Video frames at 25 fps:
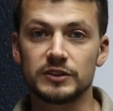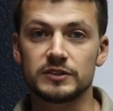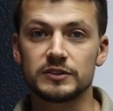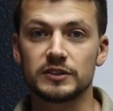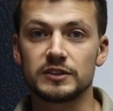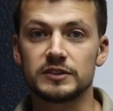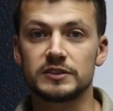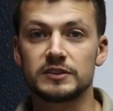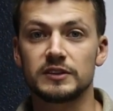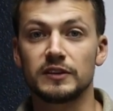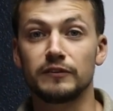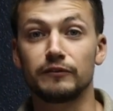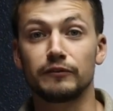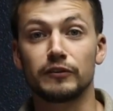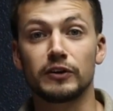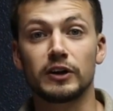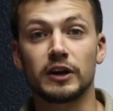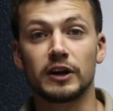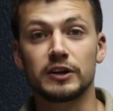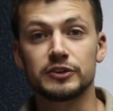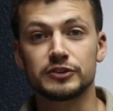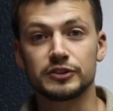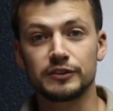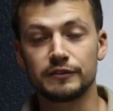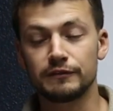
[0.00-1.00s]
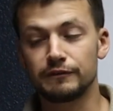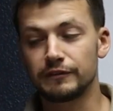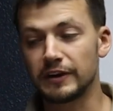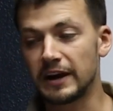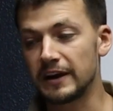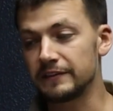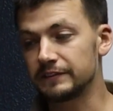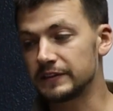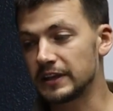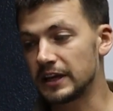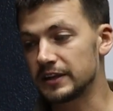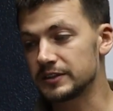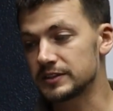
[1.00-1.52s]
It's listed for
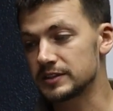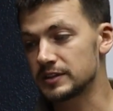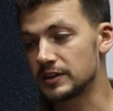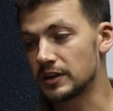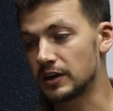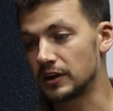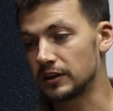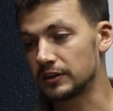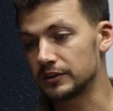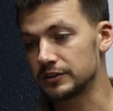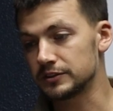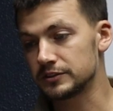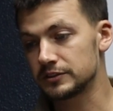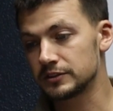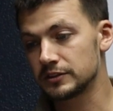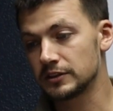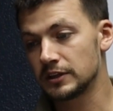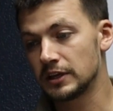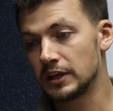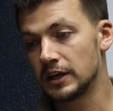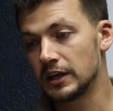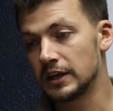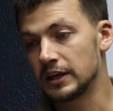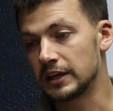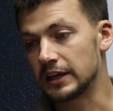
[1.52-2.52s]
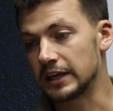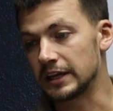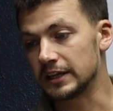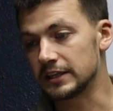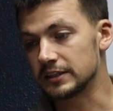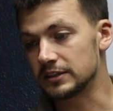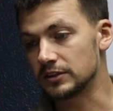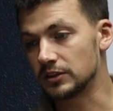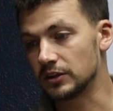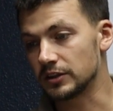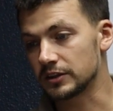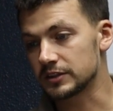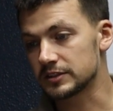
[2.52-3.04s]
$105,000.
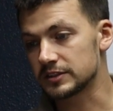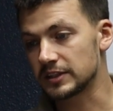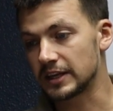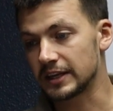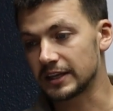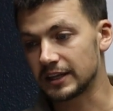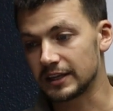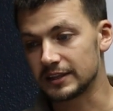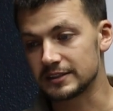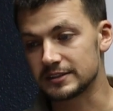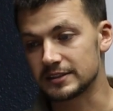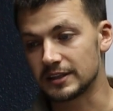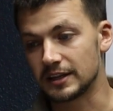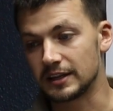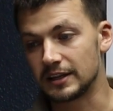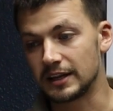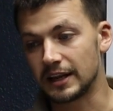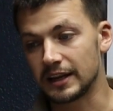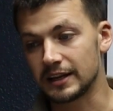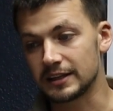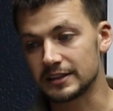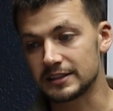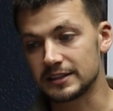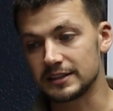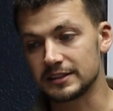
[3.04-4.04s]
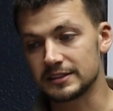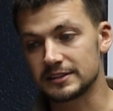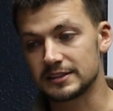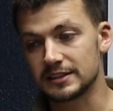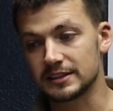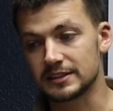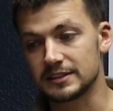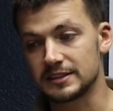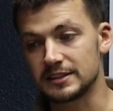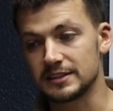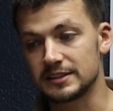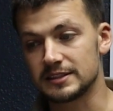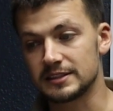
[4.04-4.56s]
It looks like it's a
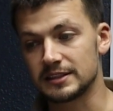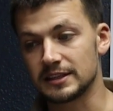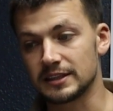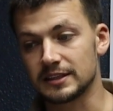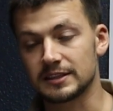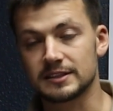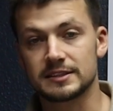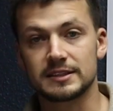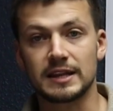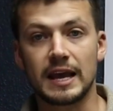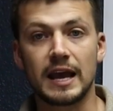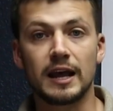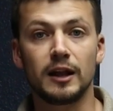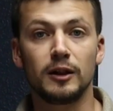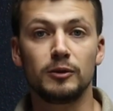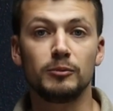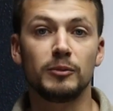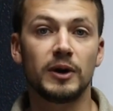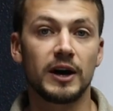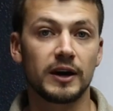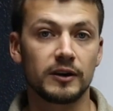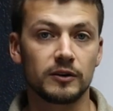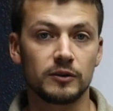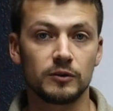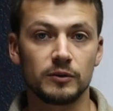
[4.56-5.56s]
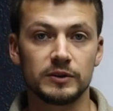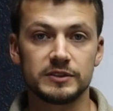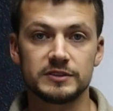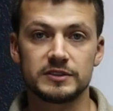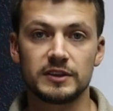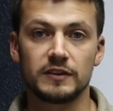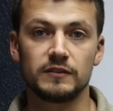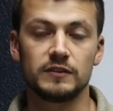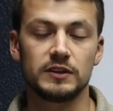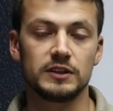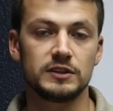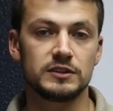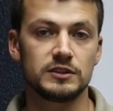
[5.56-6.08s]
1966 L model
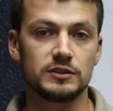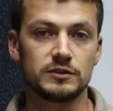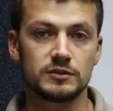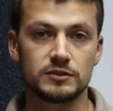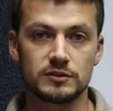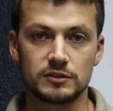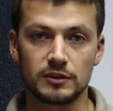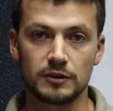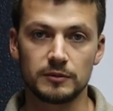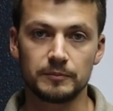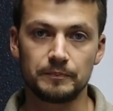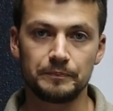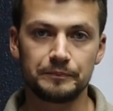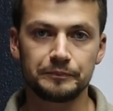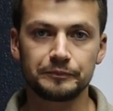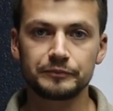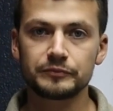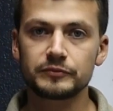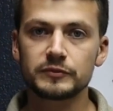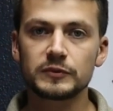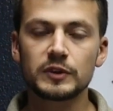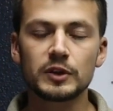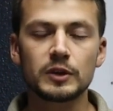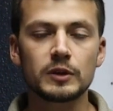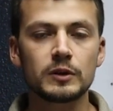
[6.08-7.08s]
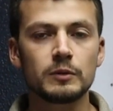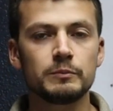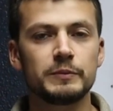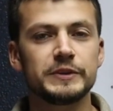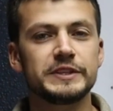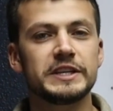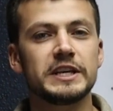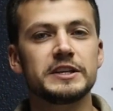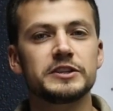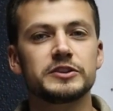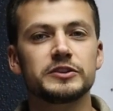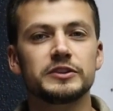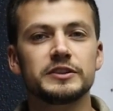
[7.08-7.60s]
172. So
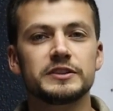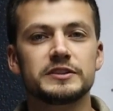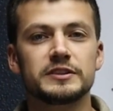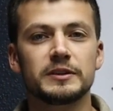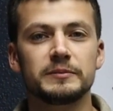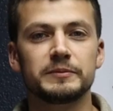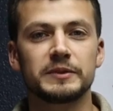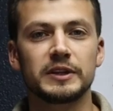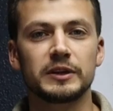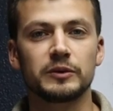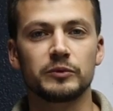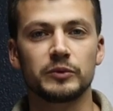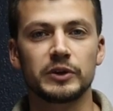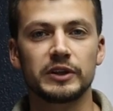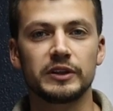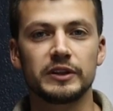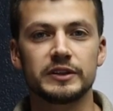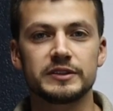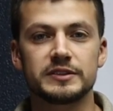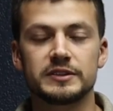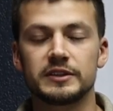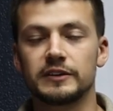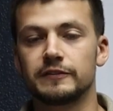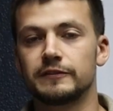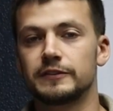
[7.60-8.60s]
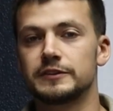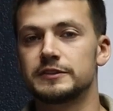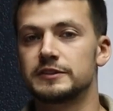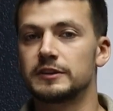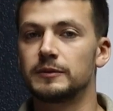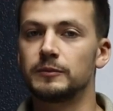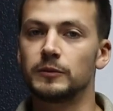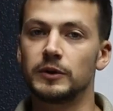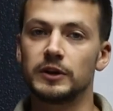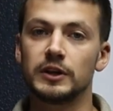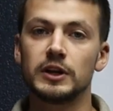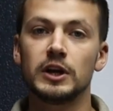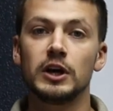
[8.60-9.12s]
potentially something realistic for
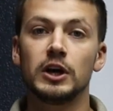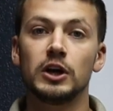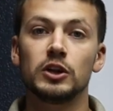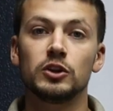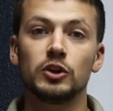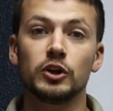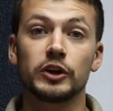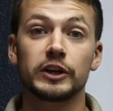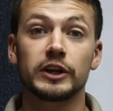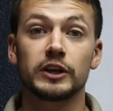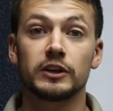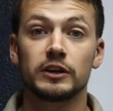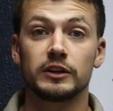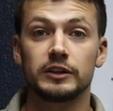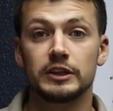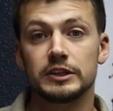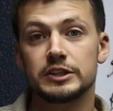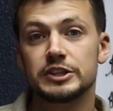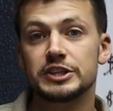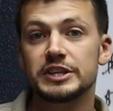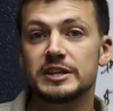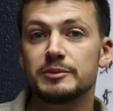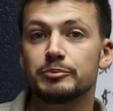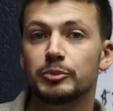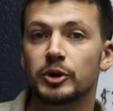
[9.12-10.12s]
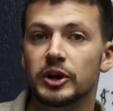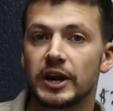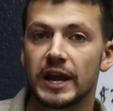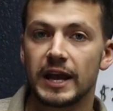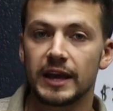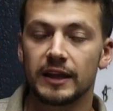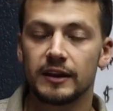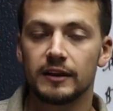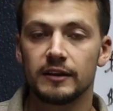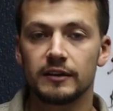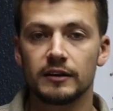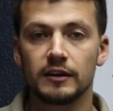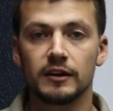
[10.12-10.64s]
someone looking on the cheaper
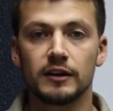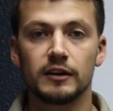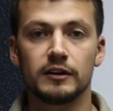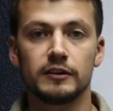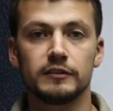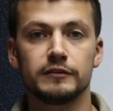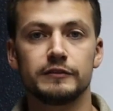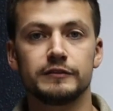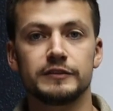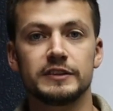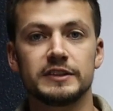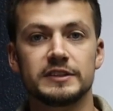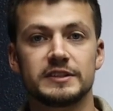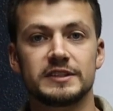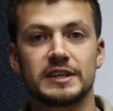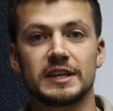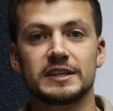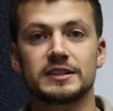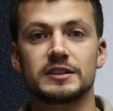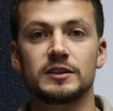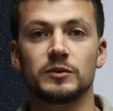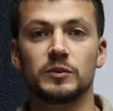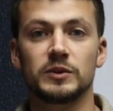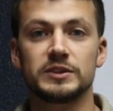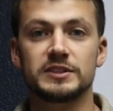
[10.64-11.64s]
end of the Cessna